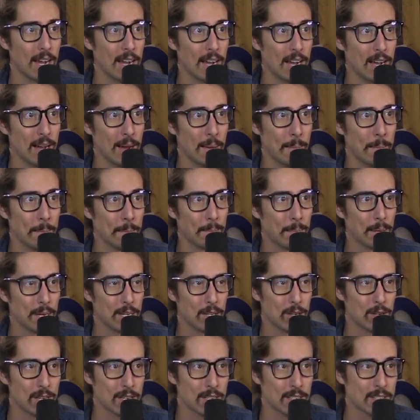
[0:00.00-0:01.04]
Um, but
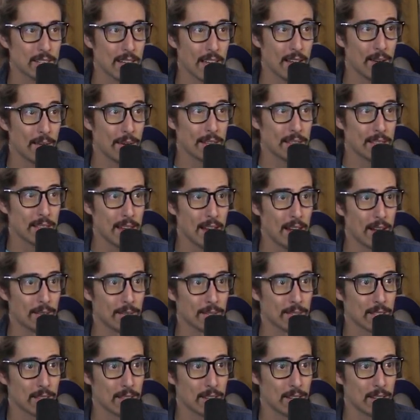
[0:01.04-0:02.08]
you can decide right there.
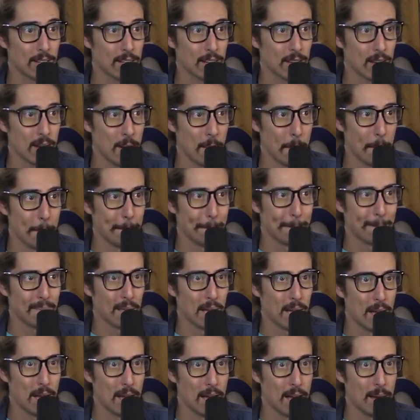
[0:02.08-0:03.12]
So there you go.
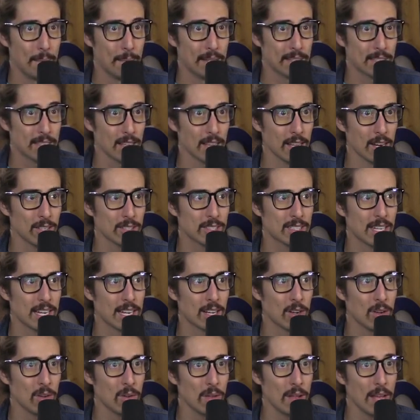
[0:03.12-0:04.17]
Um, that's a little
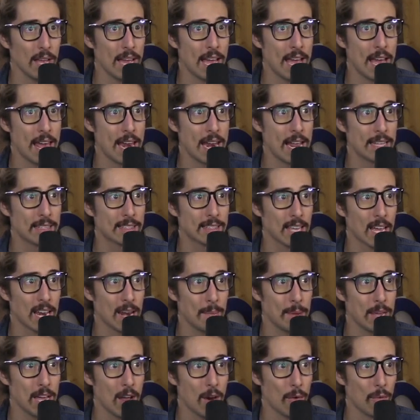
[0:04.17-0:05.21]
single, and it's going
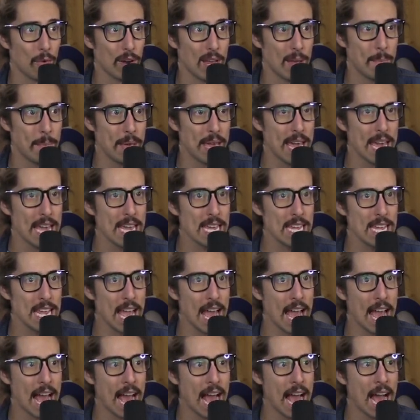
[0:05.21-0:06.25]
to be a ribby.
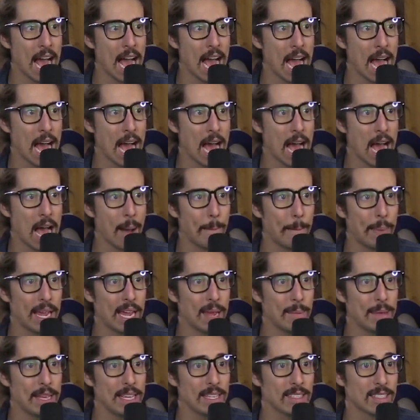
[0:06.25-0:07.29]
Yeah,
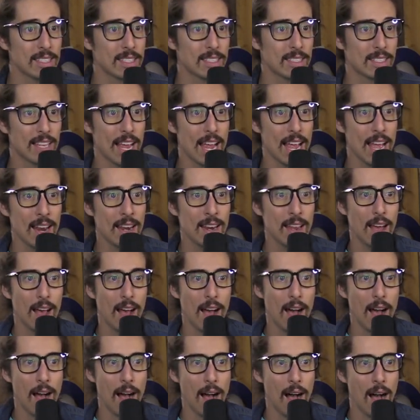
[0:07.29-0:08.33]
baby, stand
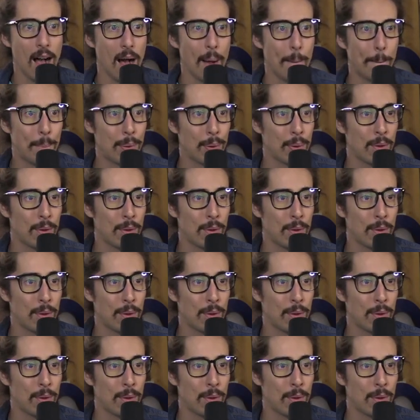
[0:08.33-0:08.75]
up.